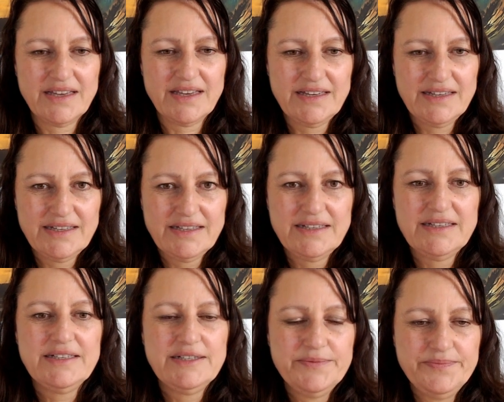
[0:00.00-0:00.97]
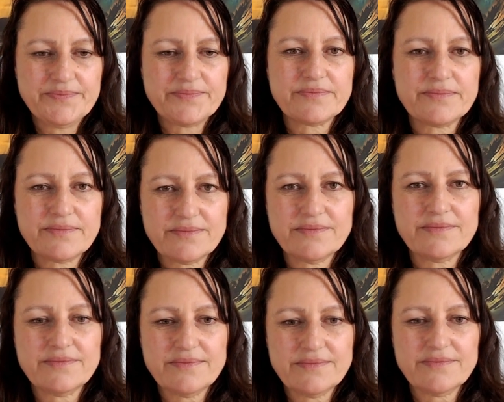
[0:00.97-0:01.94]

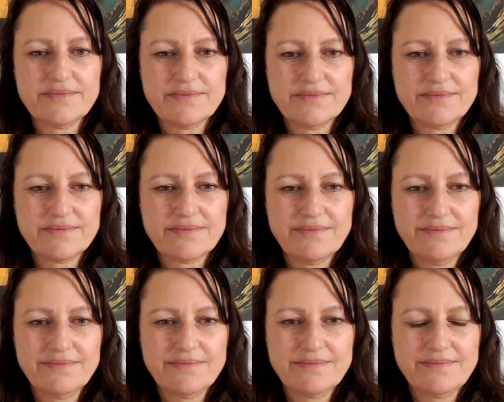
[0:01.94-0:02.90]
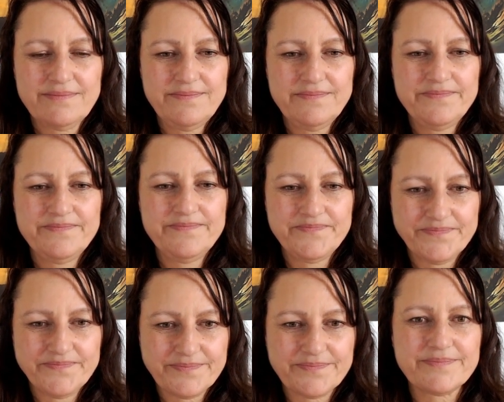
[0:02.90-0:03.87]

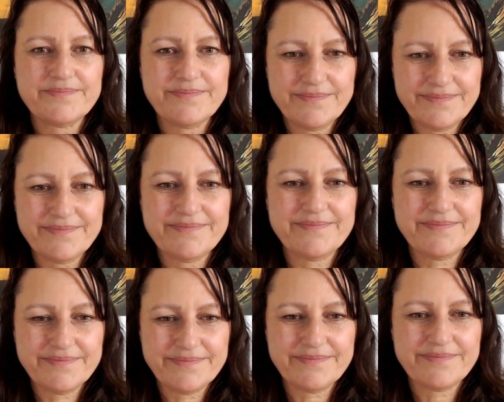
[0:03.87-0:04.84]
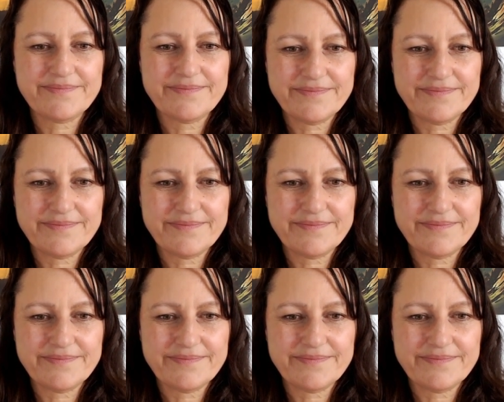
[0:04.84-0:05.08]
No words are spoken by the person on screen.